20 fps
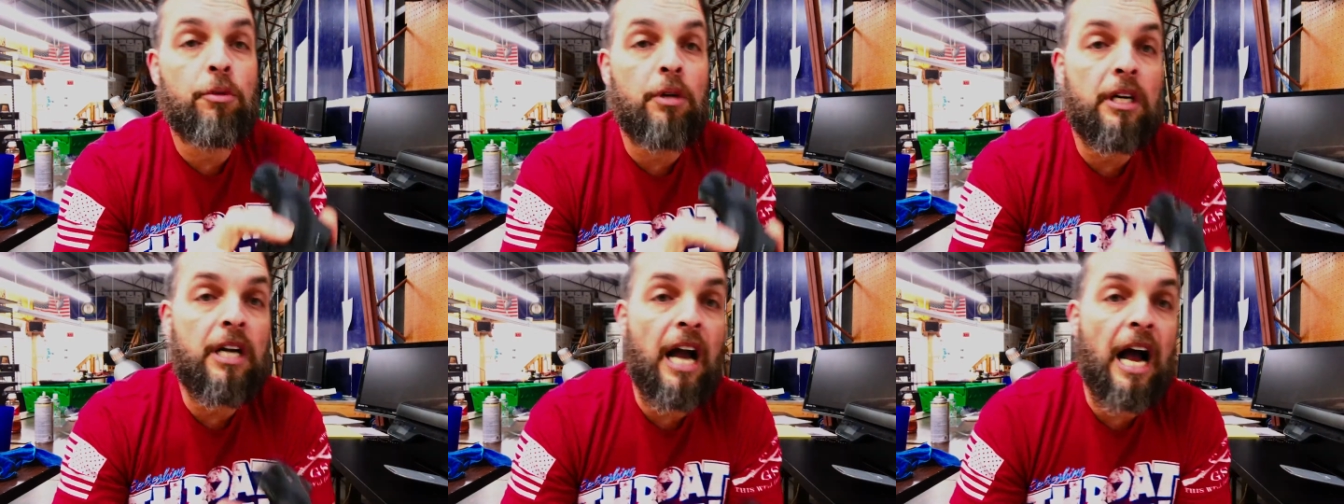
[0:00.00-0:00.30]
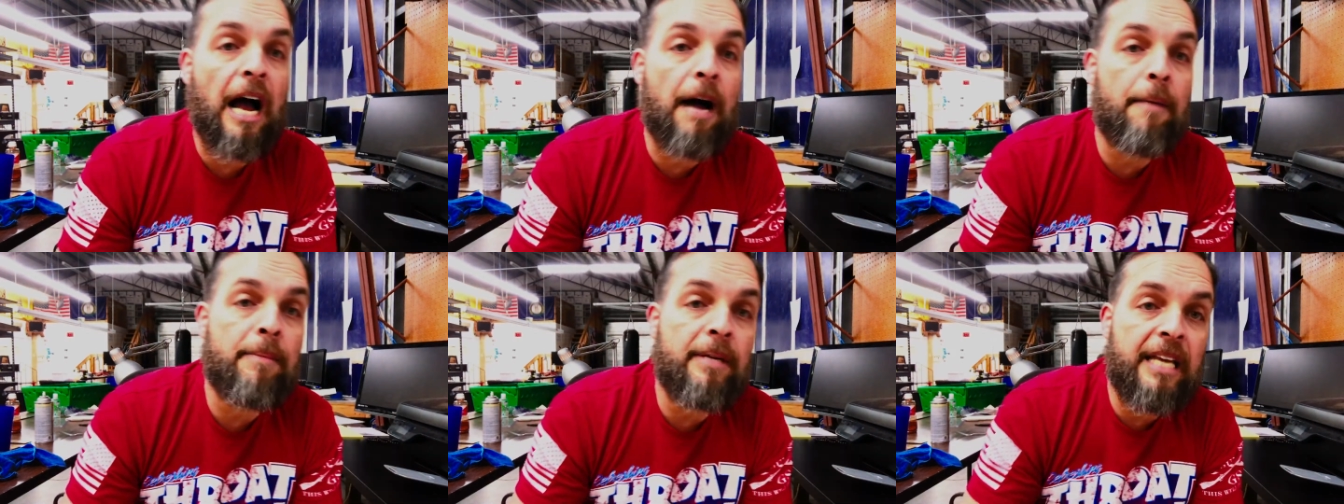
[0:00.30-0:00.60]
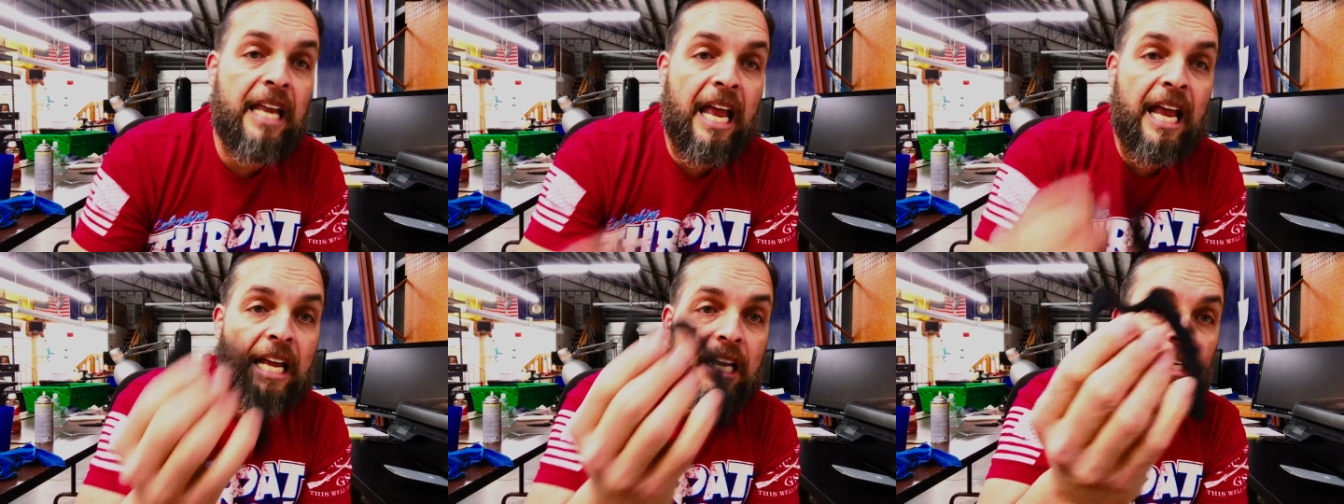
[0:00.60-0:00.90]

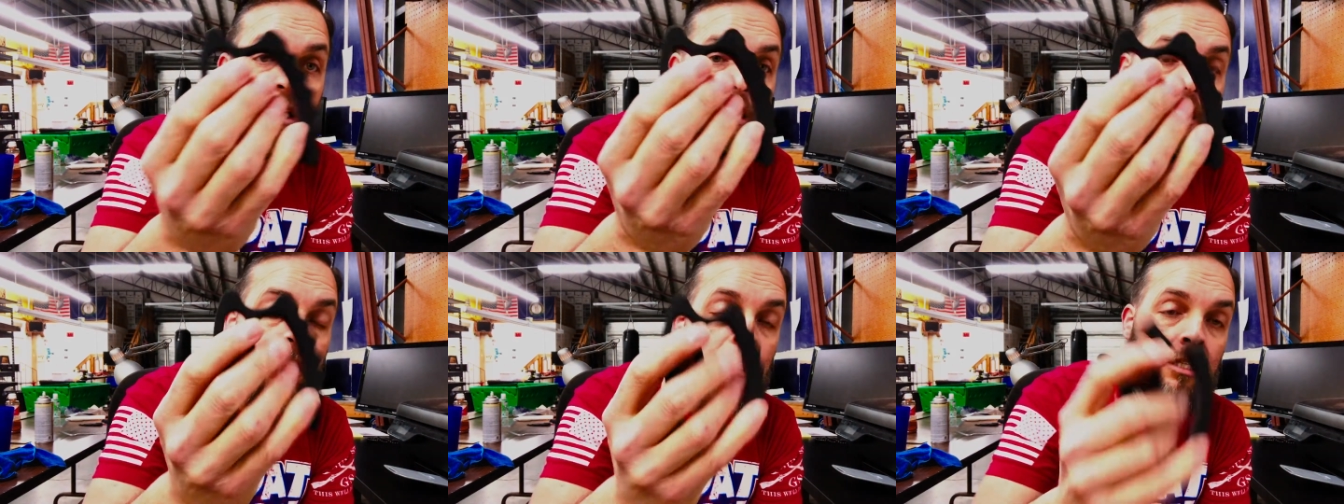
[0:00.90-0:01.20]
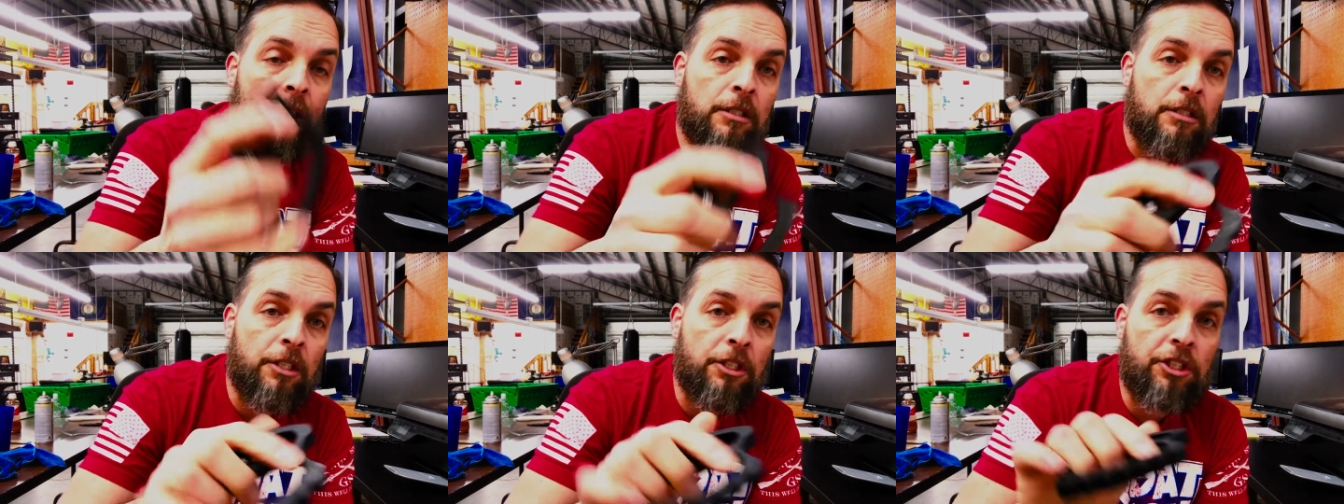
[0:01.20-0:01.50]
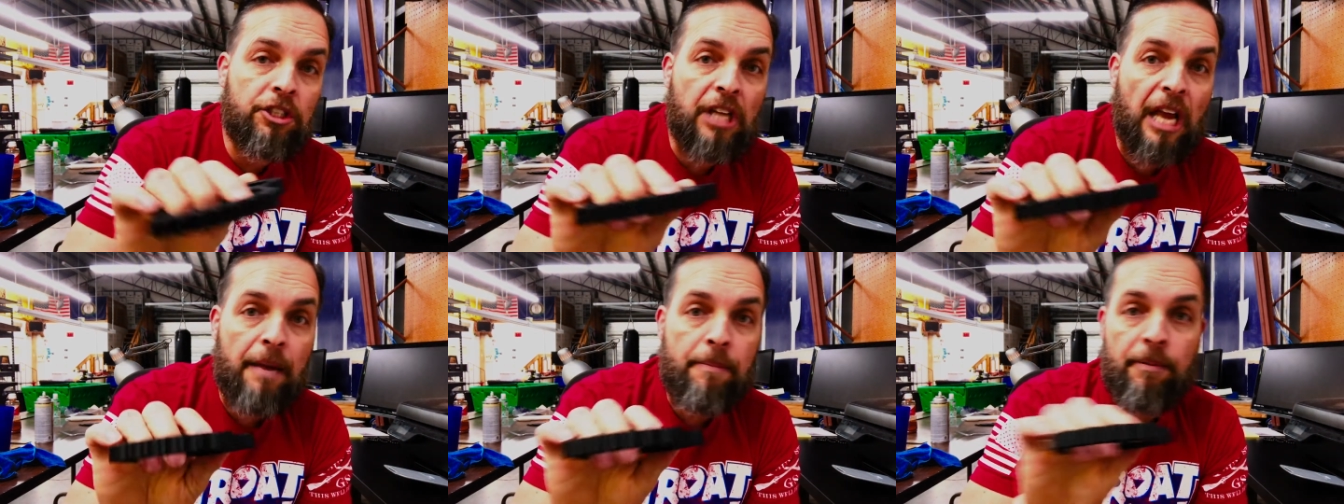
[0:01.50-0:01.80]
accommodate the
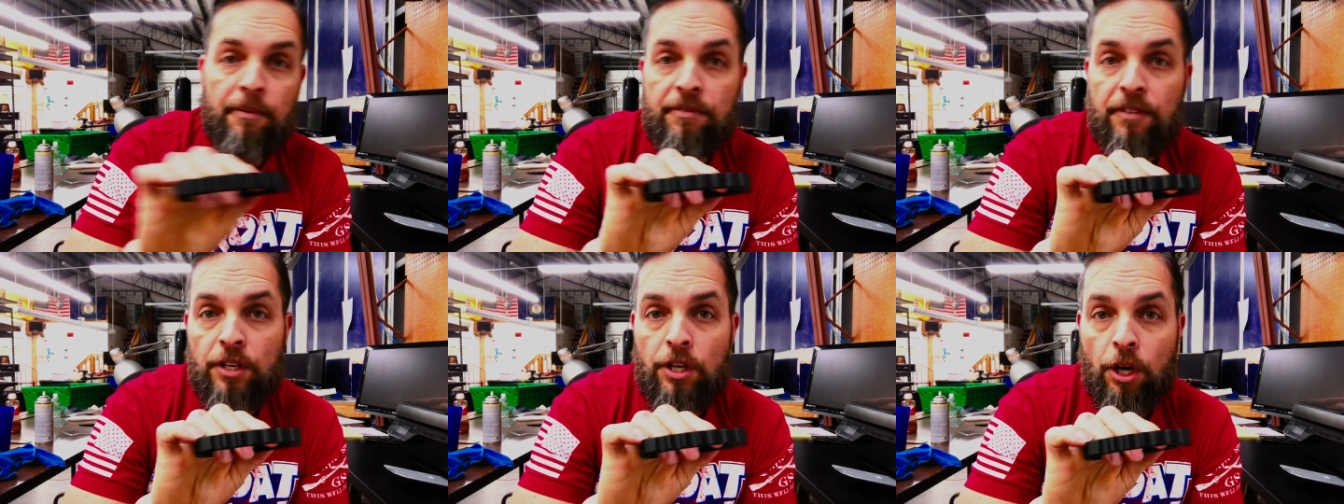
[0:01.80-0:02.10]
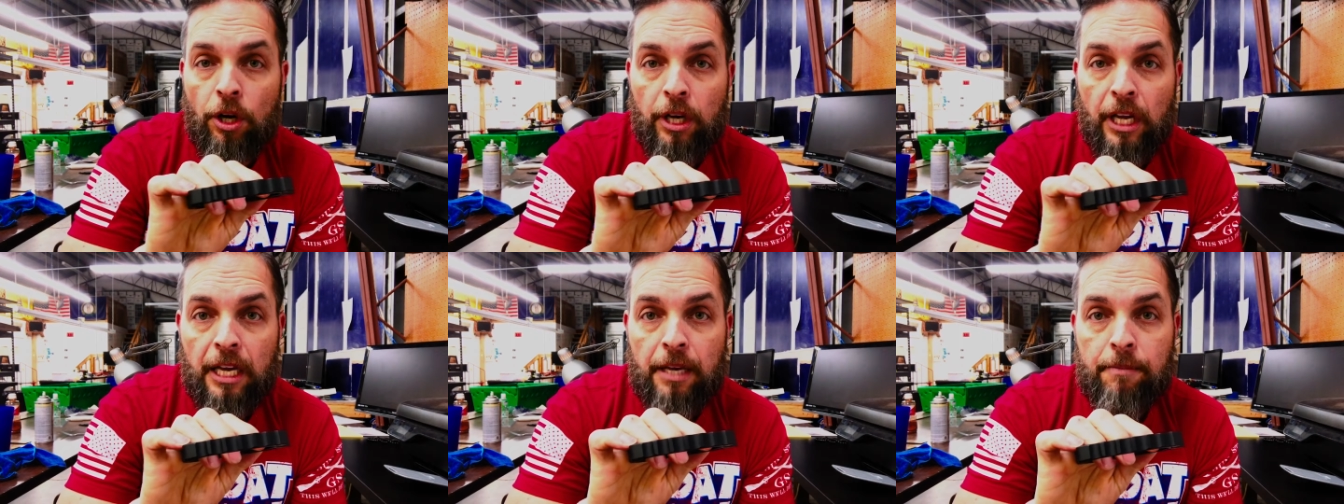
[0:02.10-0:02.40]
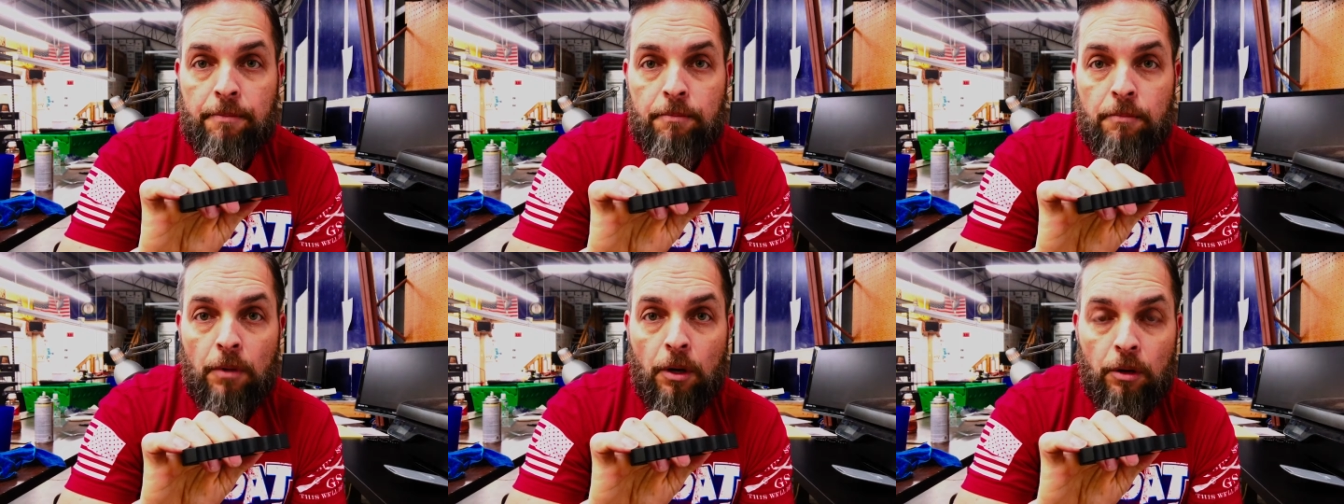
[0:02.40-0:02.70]
shape of the Noogie,
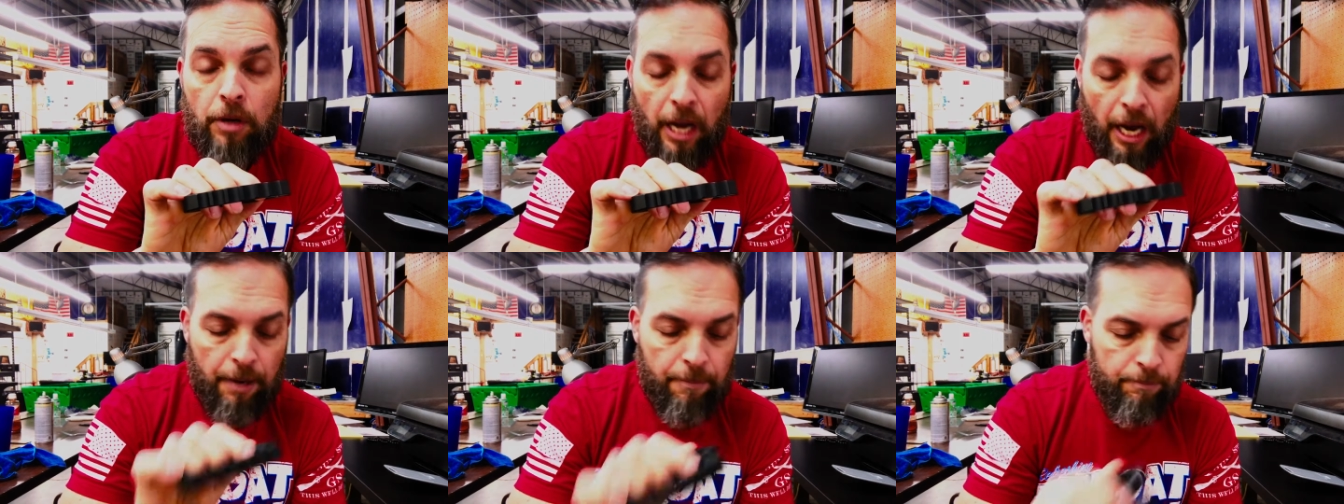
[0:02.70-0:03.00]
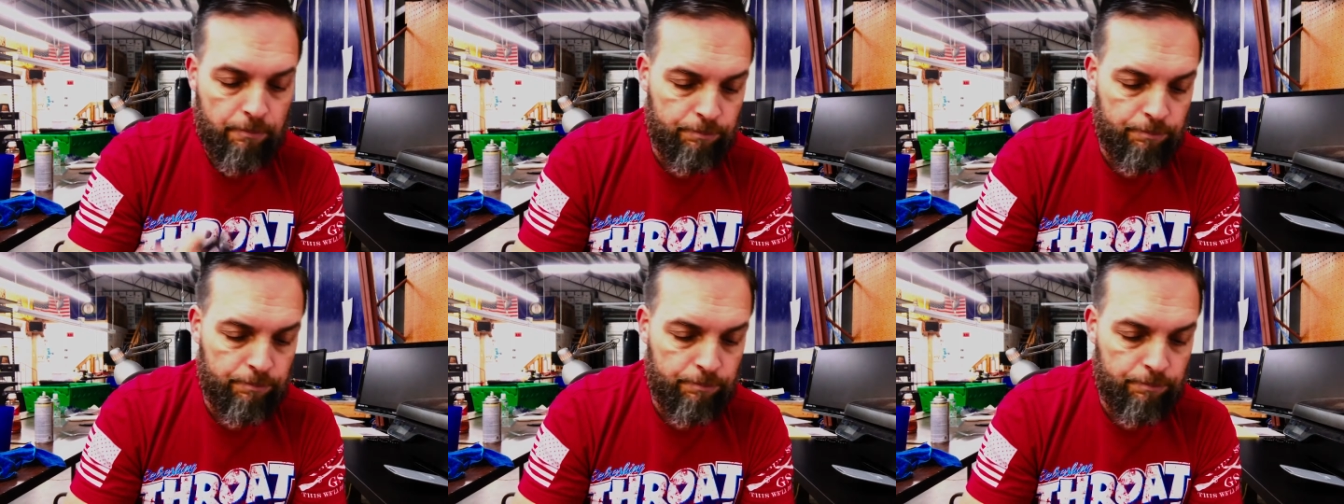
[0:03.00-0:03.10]
okay?